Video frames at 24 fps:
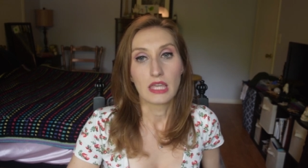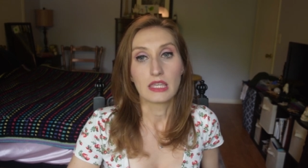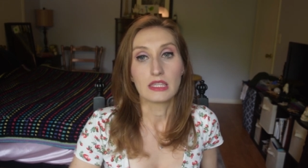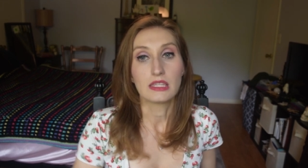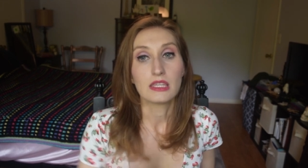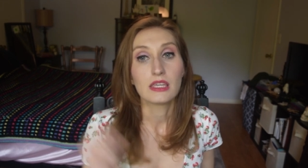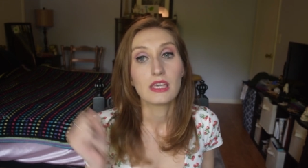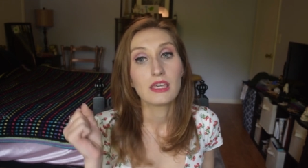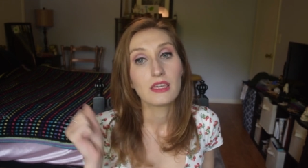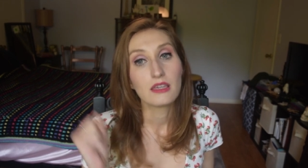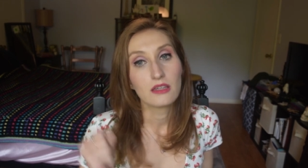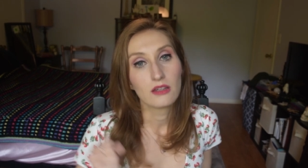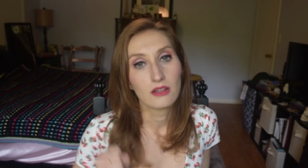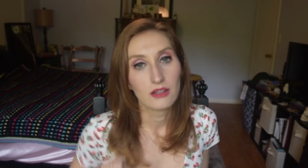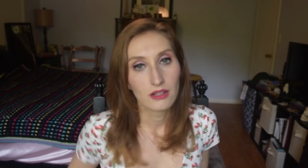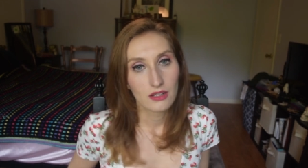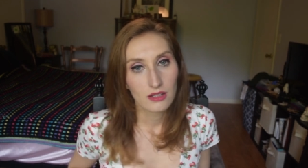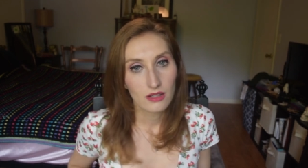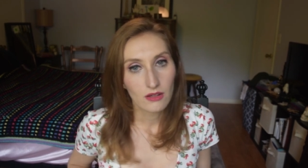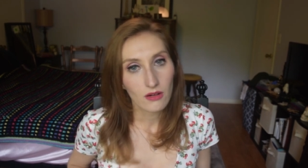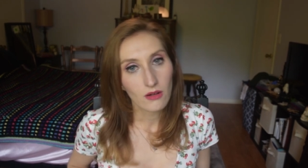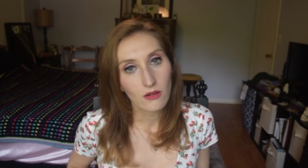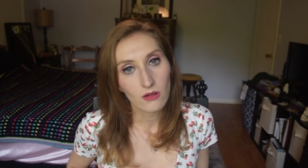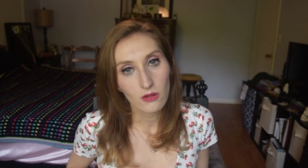ye
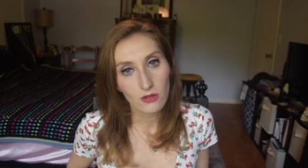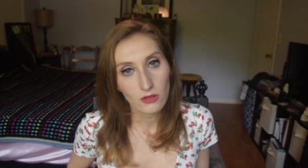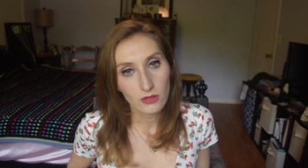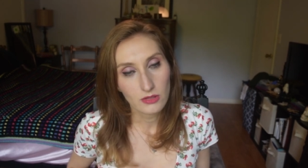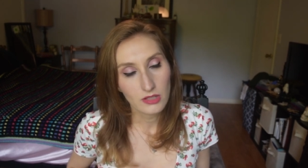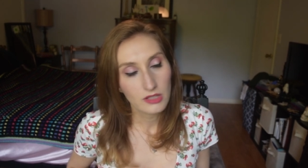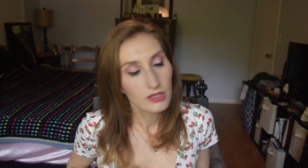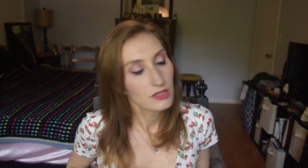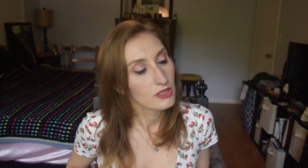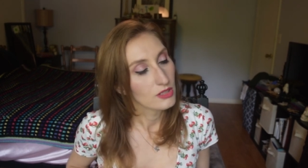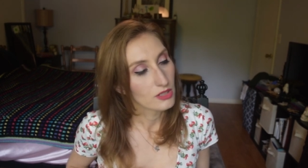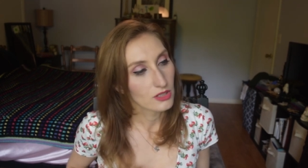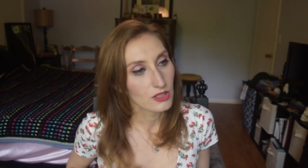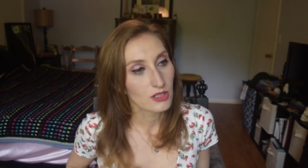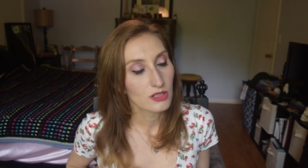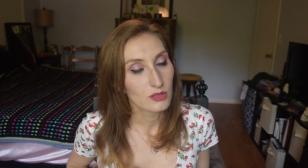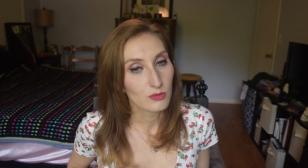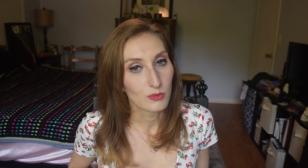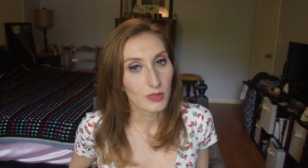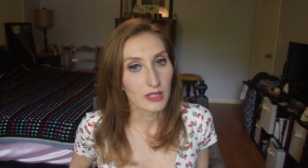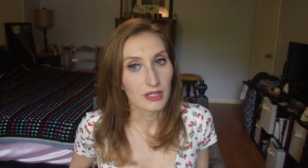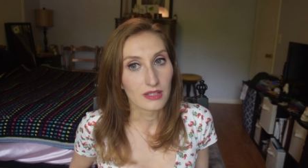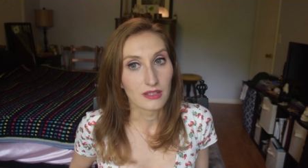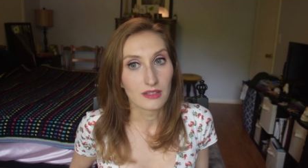good old
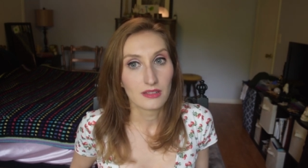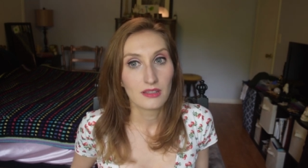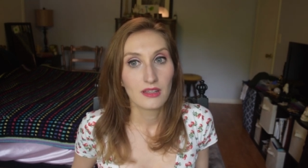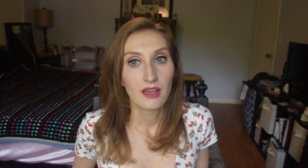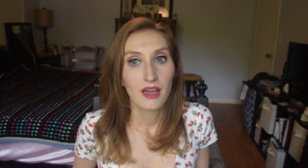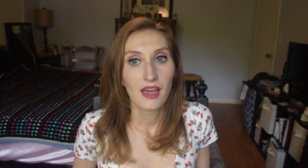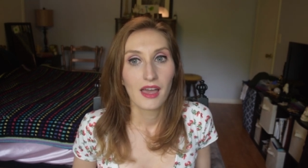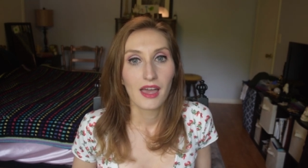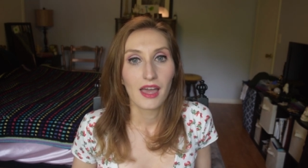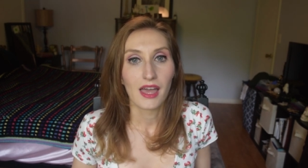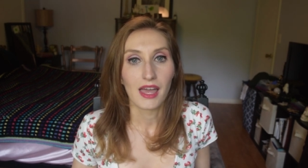Goodwill